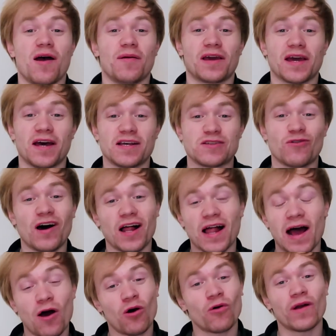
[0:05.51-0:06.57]
Because
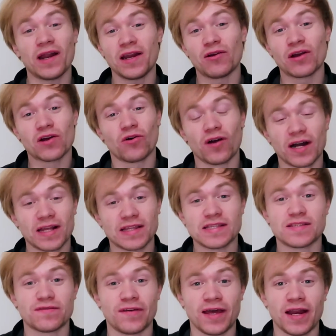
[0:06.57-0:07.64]
well, I already recorded
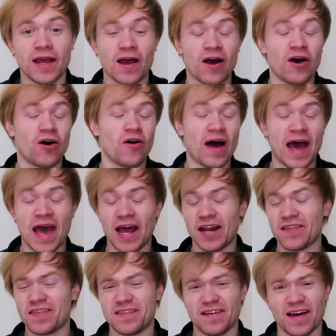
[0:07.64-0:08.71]
this video, I
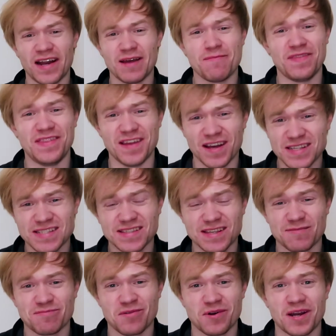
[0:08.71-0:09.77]
had it done and
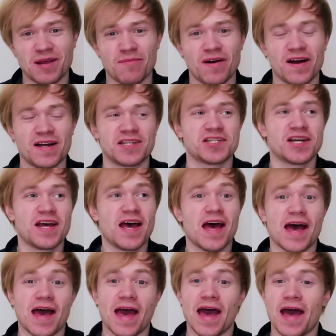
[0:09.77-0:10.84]
dusted pretty much,
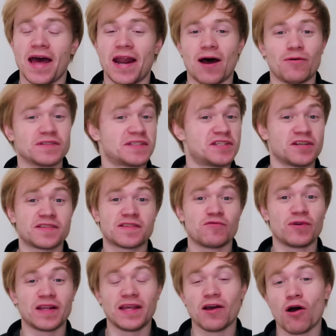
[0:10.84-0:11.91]
and I was just
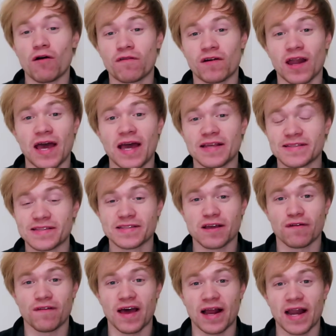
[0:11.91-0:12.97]
doing the overlays and
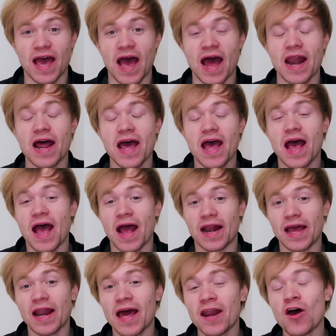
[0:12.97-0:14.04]
stuff like that,
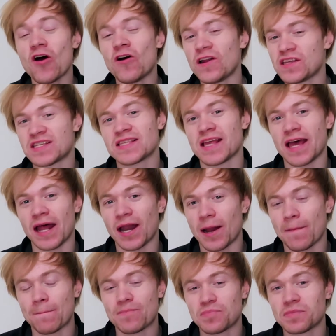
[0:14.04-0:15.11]
and then I noticed
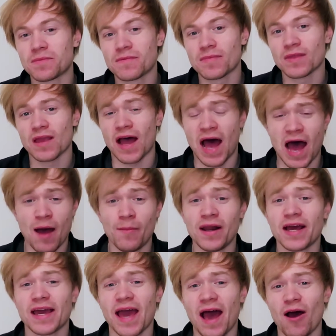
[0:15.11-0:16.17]
it.
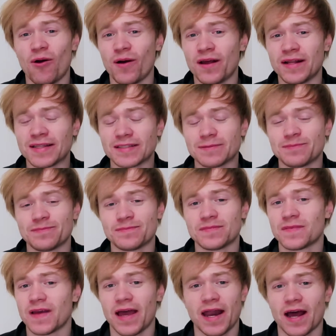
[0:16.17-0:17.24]
I'm an accountant
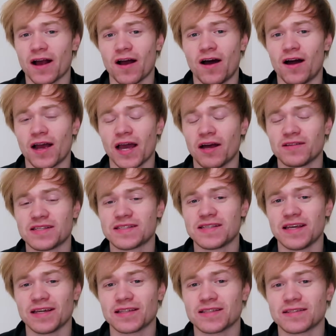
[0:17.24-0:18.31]
and I can't count to
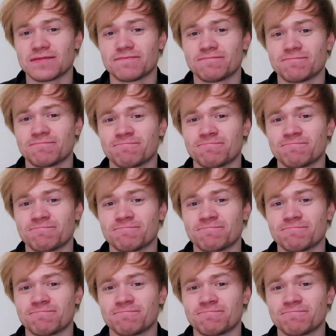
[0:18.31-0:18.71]
6.